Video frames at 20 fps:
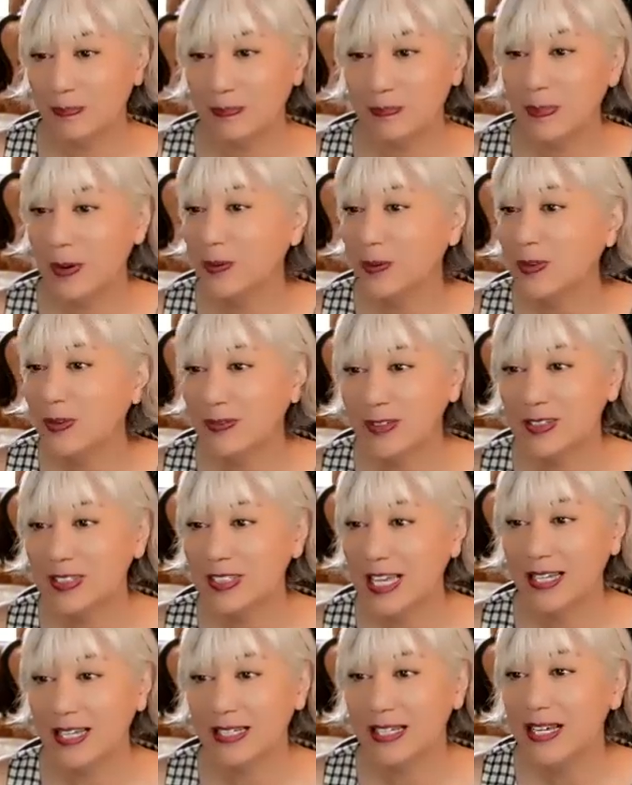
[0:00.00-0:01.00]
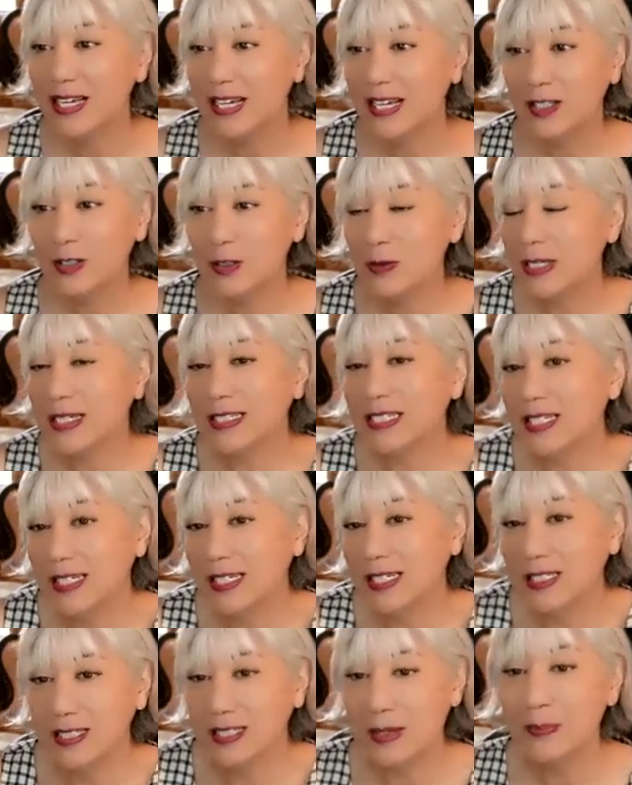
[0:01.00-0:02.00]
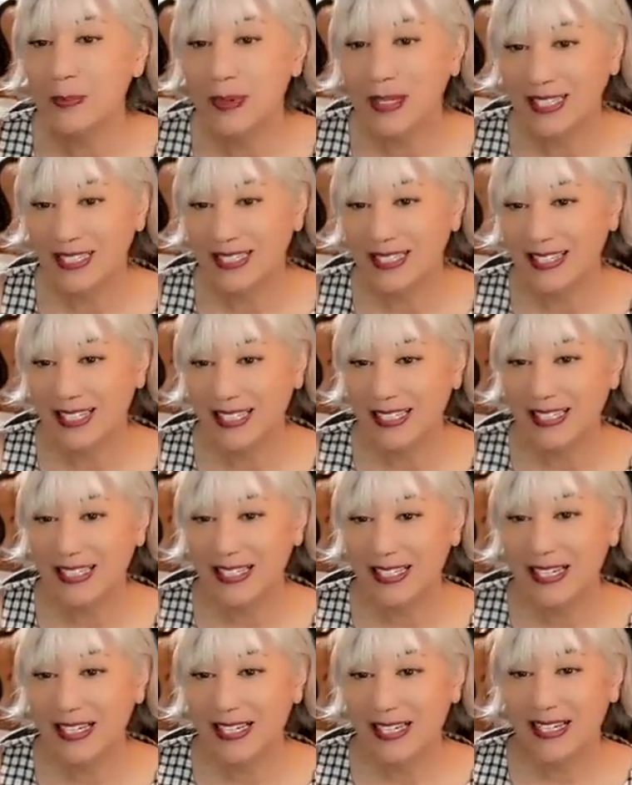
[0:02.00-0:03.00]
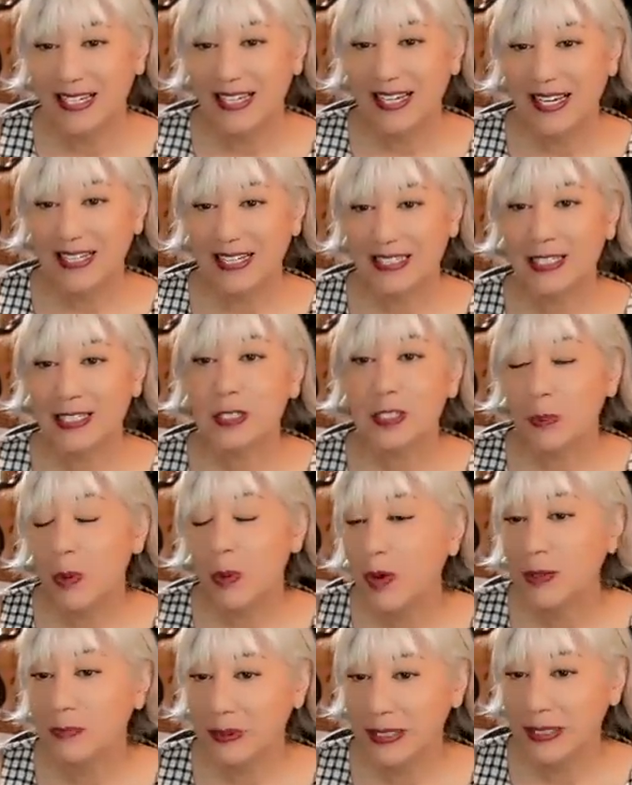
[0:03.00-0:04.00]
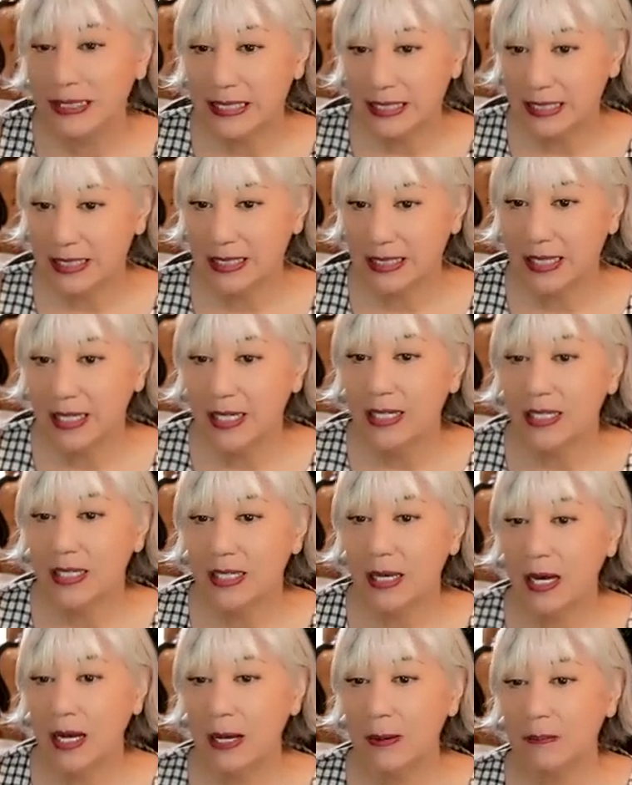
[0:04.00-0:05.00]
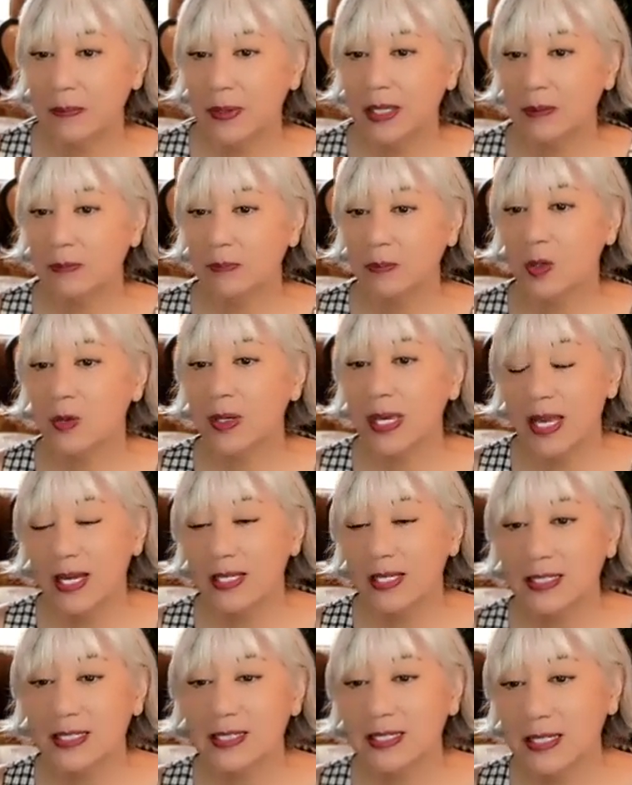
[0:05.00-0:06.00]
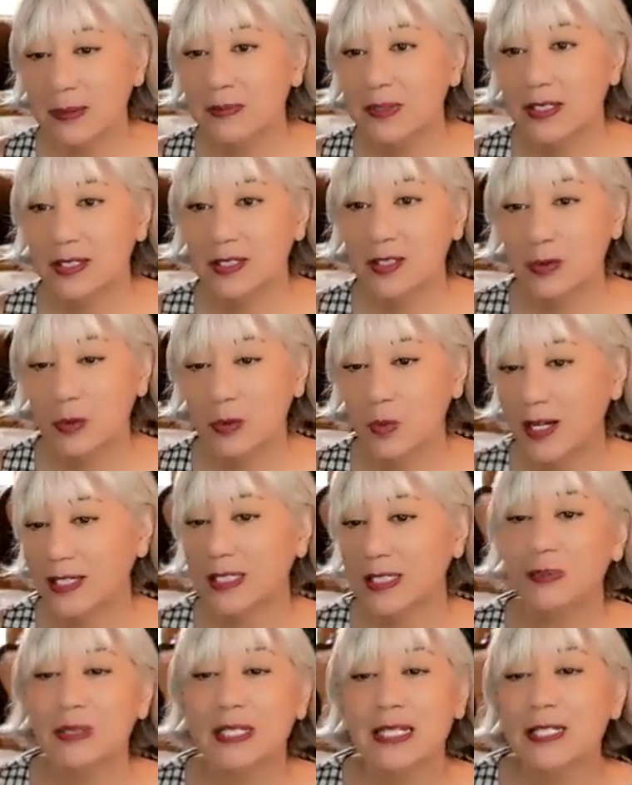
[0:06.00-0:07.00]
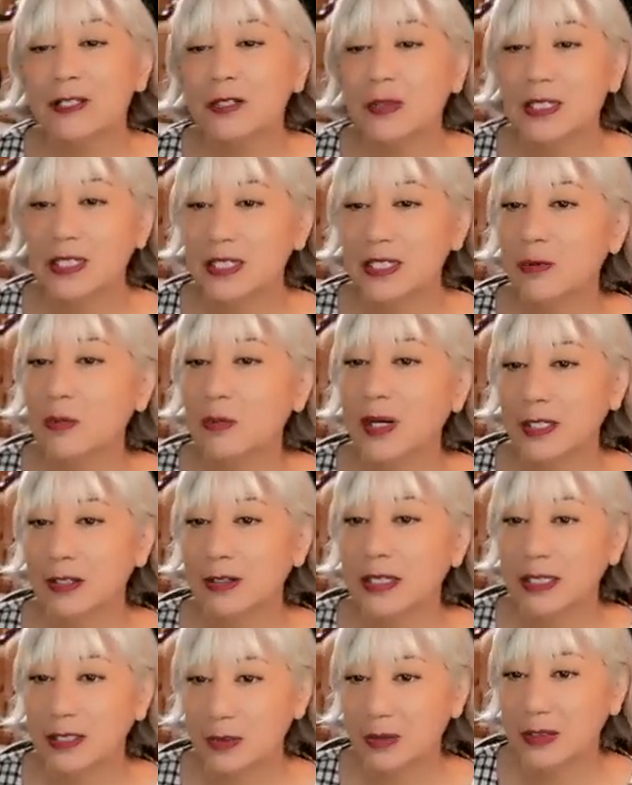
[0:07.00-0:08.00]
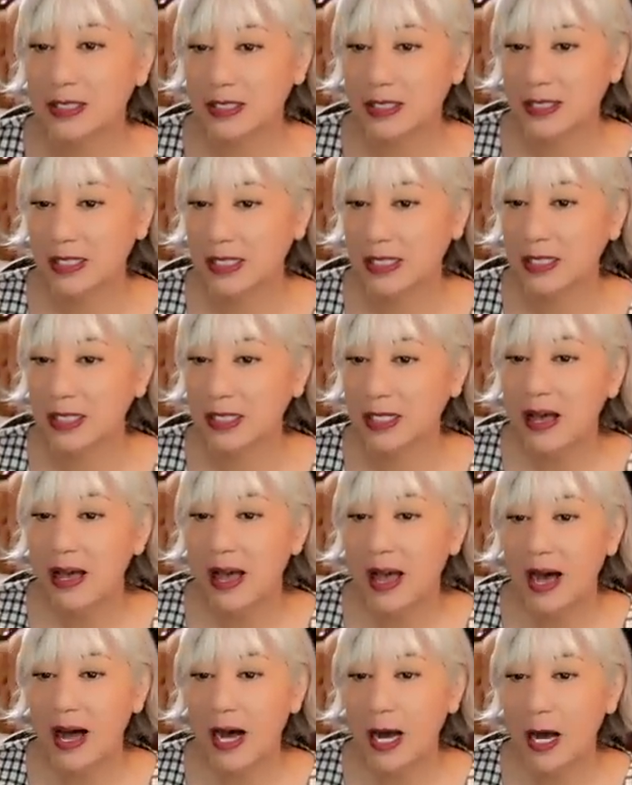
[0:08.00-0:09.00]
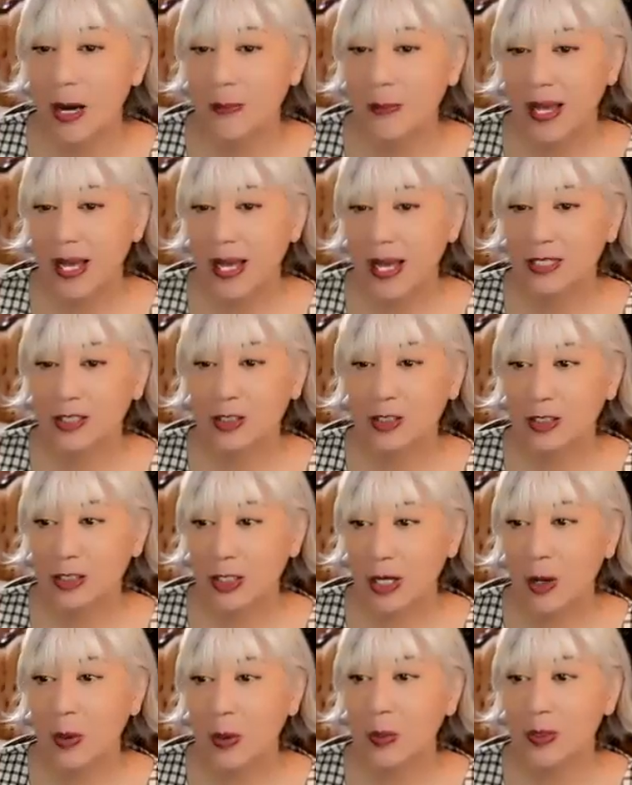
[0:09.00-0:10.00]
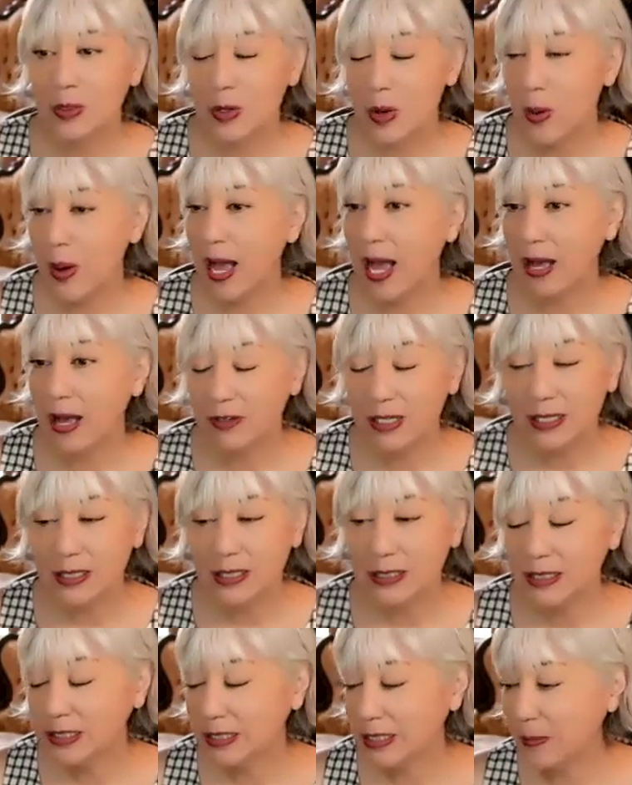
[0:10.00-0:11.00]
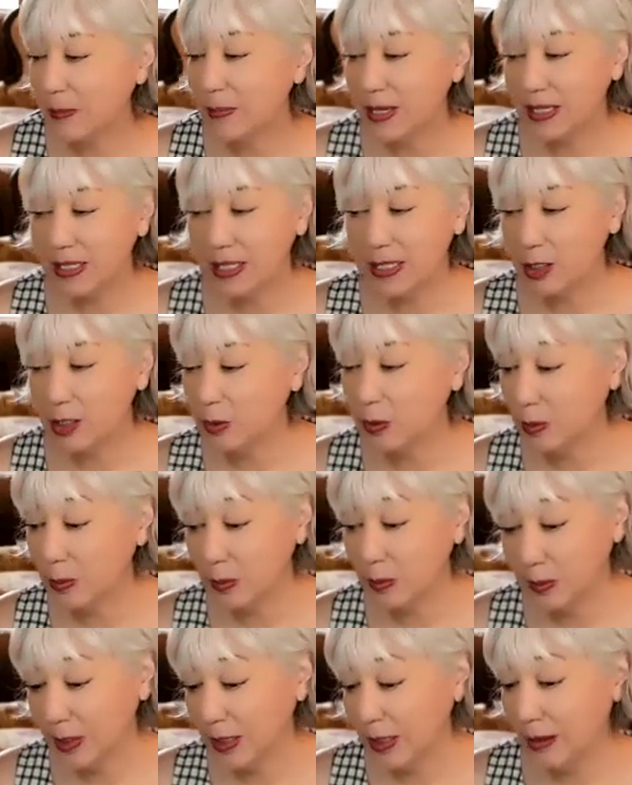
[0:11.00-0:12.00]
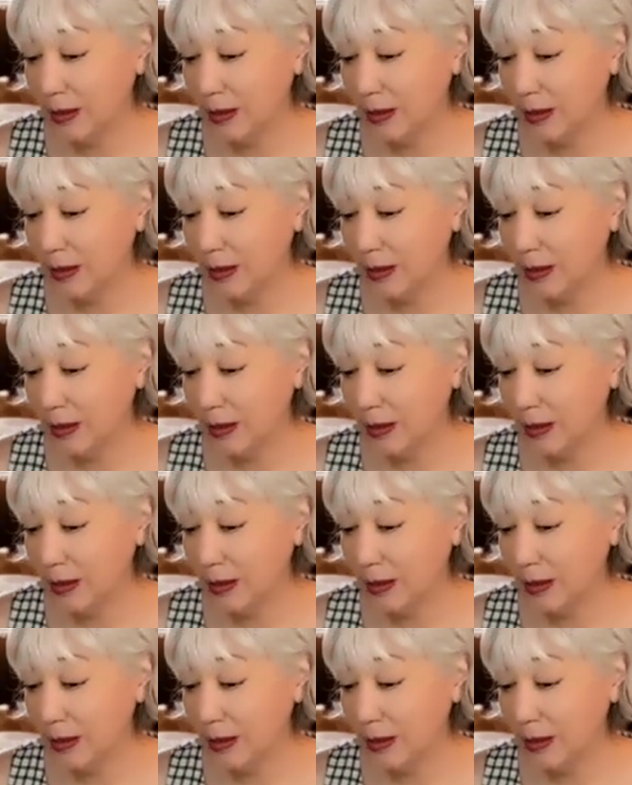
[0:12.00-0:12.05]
both of you said, you can teach somebody the support pieces. You can't teach somebody to want to be interested in what you're interested in. And so, you know, having somebody who